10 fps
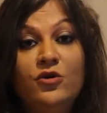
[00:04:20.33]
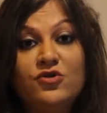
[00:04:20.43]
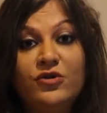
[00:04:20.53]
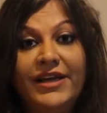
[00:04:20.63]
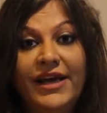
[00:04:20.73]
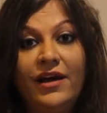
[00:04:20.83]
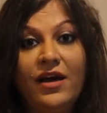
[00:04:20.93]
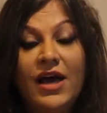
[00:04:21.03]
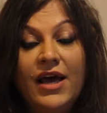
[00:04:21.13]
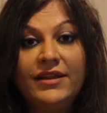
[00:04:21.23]
So they
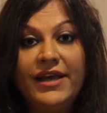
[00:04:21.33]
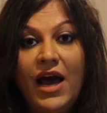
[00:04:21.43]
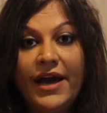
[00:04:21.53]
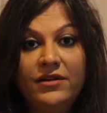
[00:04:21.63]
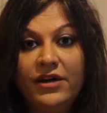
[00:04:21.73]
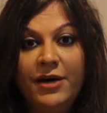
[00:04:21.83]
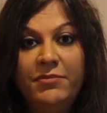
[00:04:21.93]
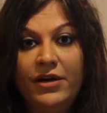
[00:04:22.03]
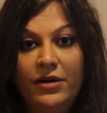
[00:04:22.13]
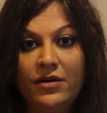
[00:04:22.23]
either can
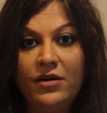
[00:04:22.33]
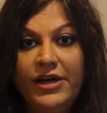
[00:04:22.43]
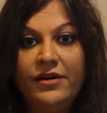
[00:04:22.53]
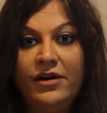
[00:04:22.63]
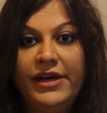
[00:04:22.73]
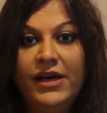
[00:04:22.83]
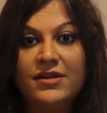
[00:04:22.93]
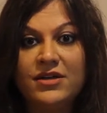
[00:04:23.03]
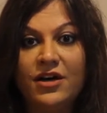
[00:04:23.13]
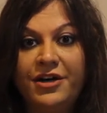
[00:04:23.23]
be really, really
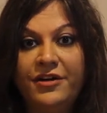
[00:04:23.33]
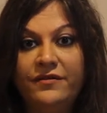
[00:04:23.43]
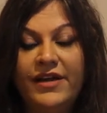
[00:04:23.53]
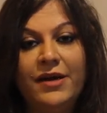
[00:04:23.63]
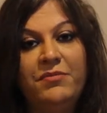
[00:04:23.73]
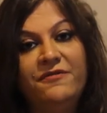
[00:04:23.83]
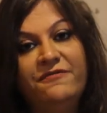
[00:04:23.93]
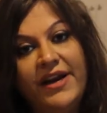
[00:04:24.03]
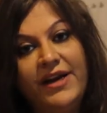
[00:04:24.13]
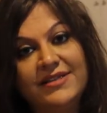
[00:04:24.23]
assertive, they can be
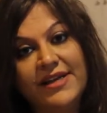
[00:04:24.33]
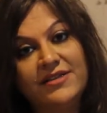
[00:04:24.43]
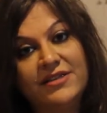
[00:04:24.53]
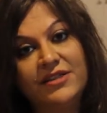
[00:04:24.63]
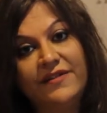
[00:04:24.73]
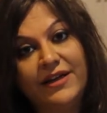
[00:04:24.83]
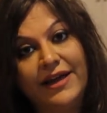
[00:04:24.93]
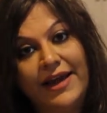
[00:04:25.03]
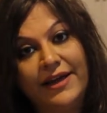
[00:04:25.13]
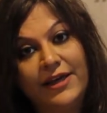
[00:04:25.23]
very sensitive and
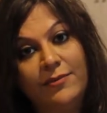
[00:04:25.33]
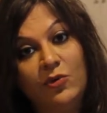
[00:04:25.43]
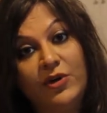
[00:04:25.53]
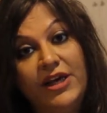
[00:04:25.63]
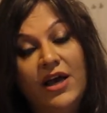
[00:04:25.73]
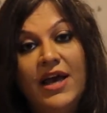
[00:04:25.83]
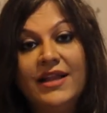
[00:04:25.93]
cranky, moody,